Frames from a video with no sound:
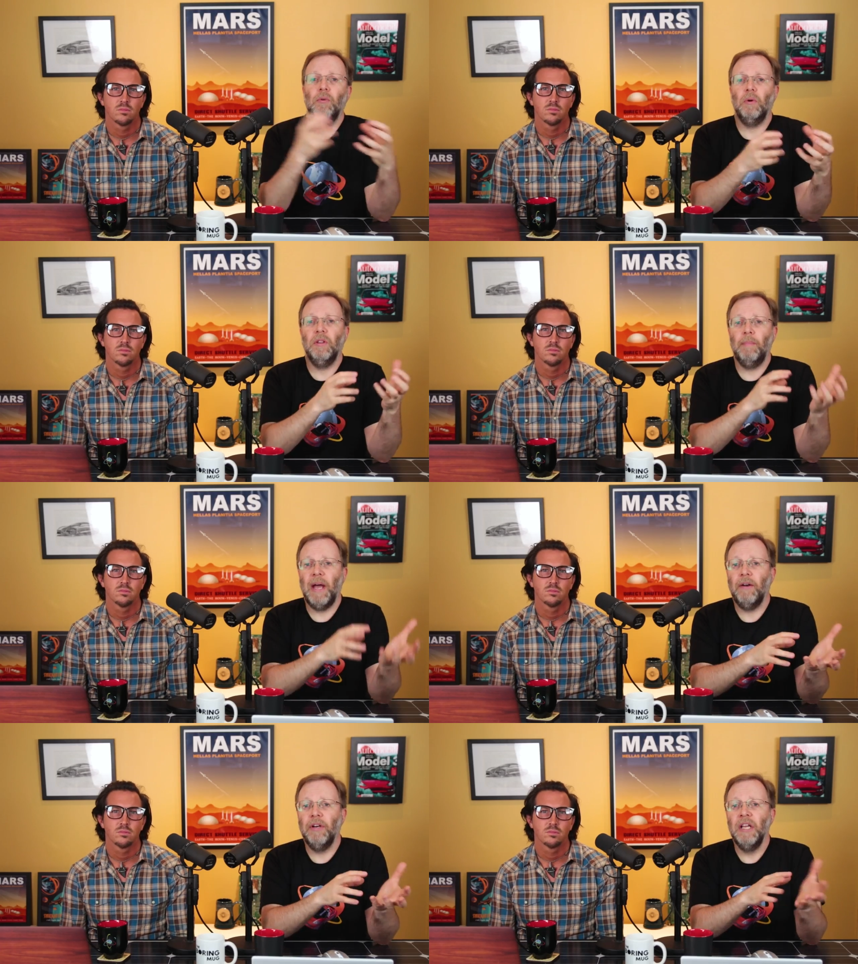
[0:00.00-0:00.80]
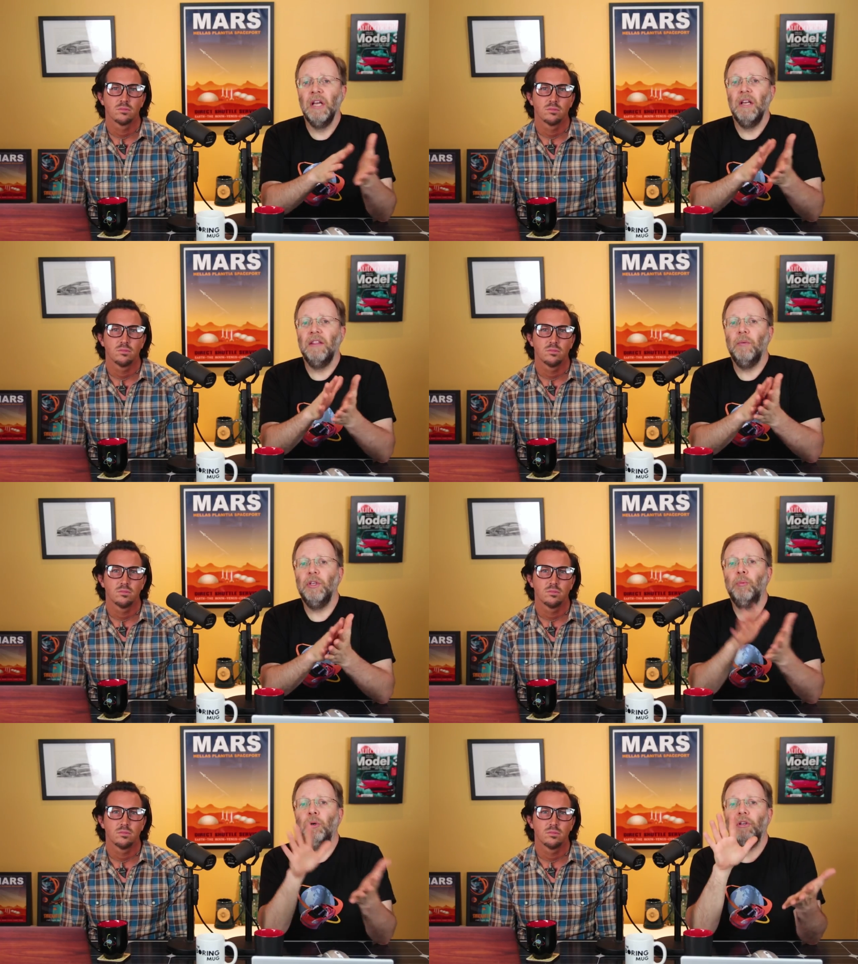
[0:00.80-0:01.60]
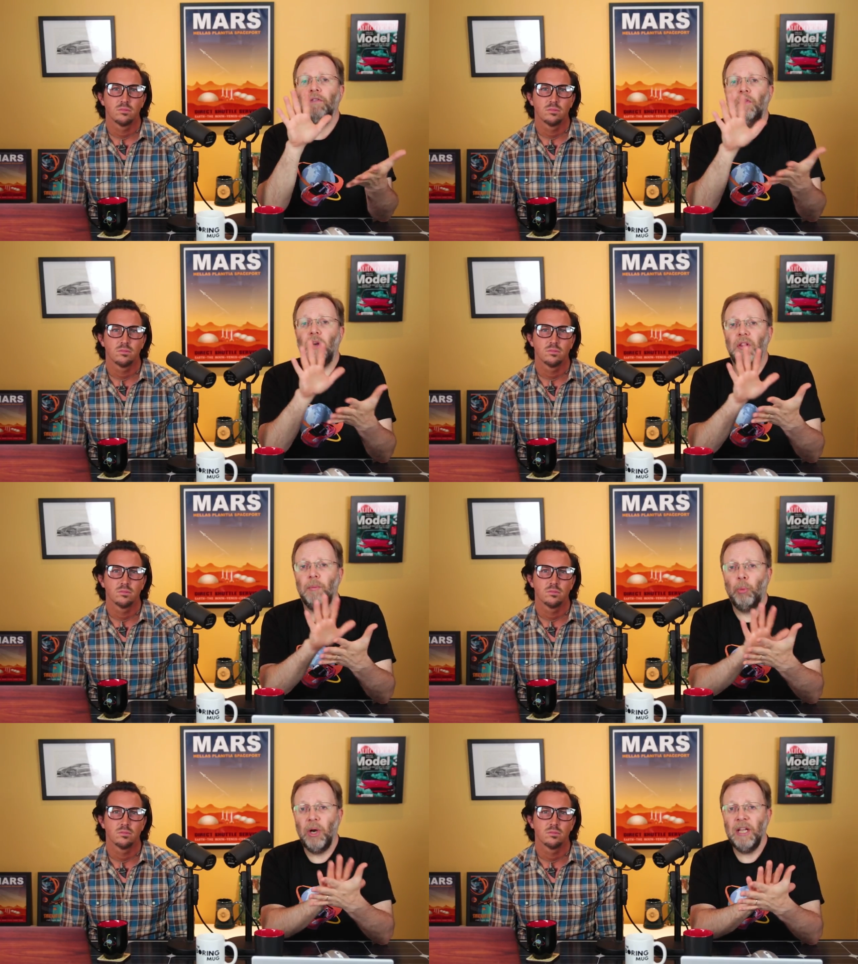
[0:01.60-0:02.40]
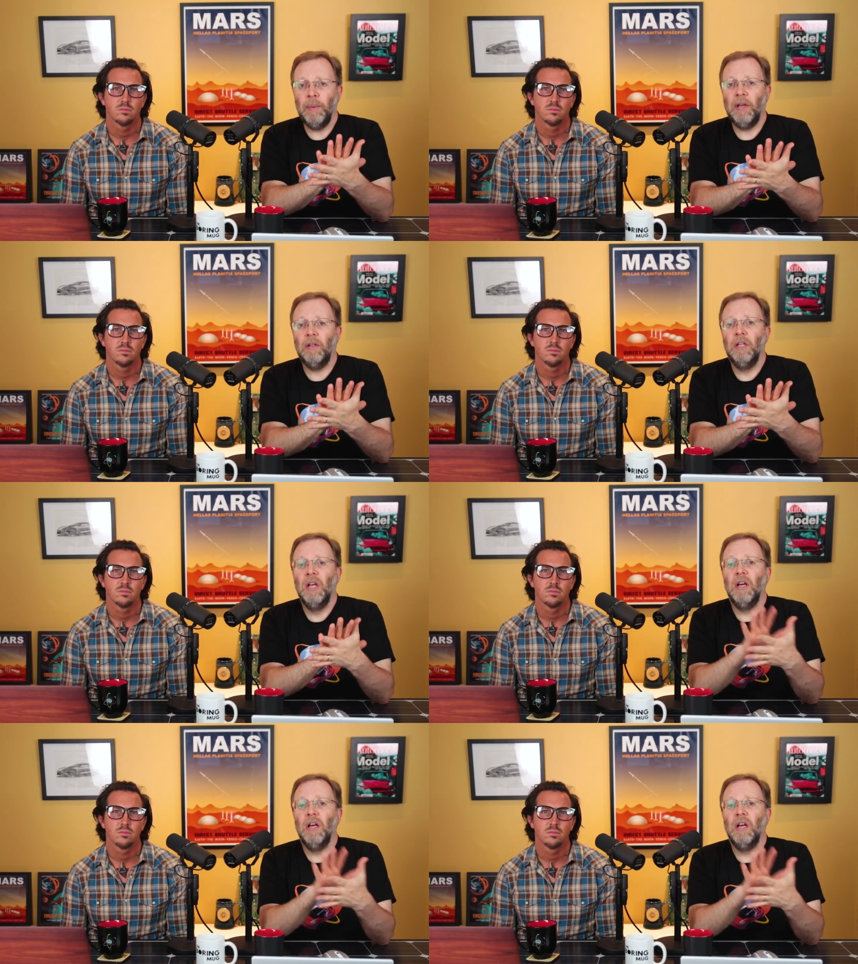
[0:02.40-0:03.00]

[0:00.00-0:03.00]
Speaker 1: stored in the battery. Then when you put your foot on the brake pedal,